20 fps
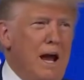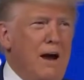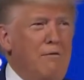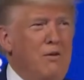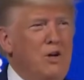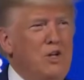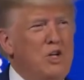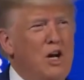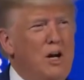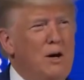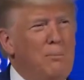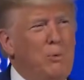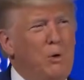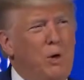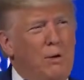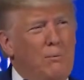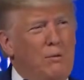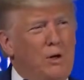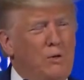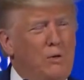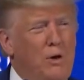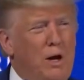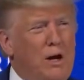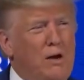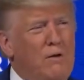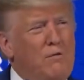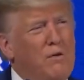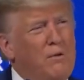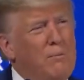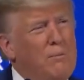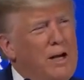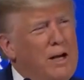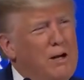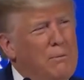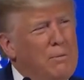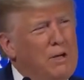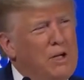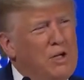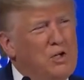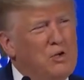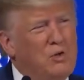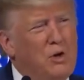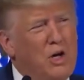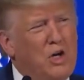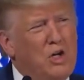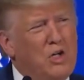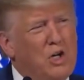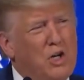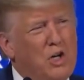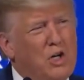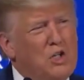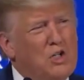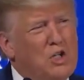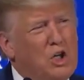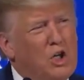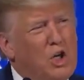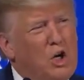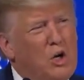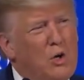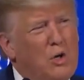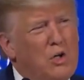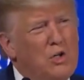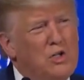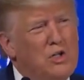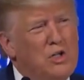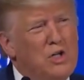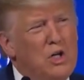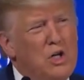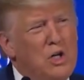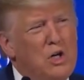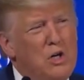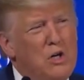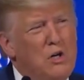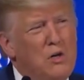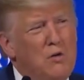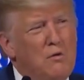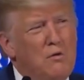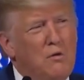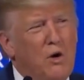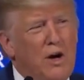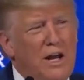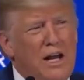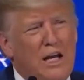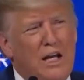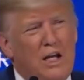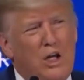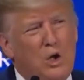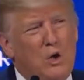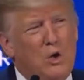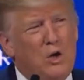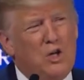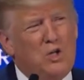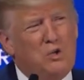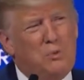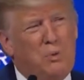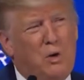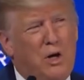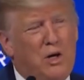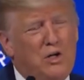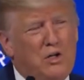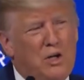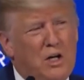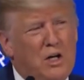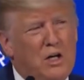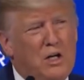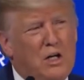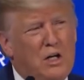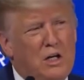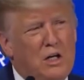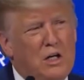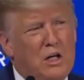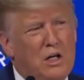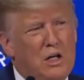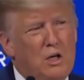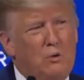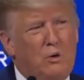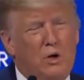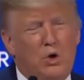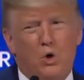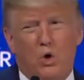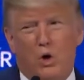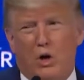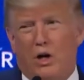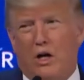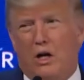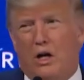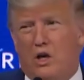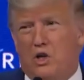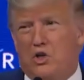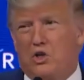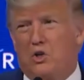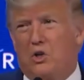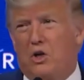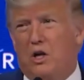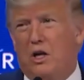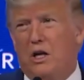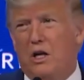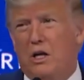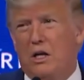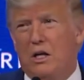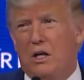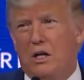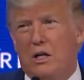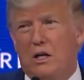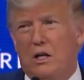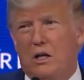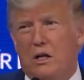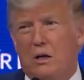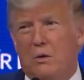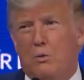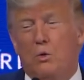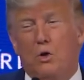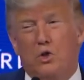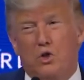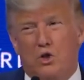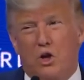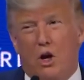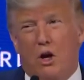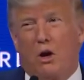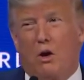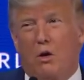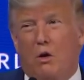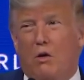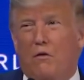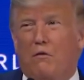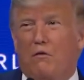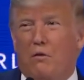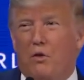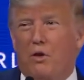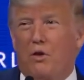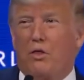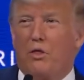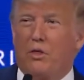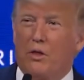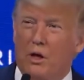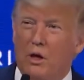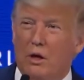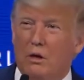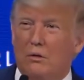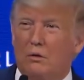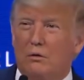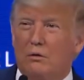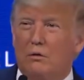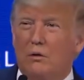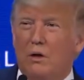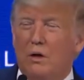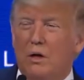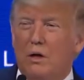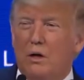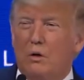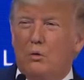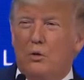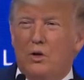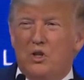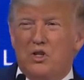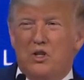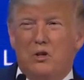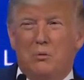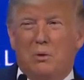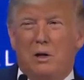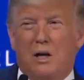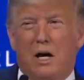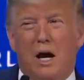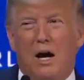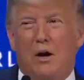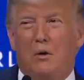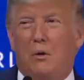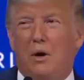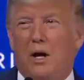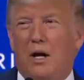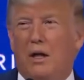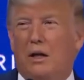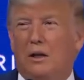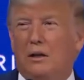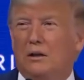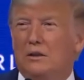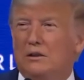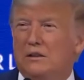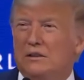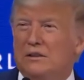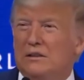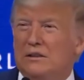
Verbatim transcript: The average unemployment rate for my administration is the lowest for any U.S. president in recorded history. We started off with a reasonably high rate.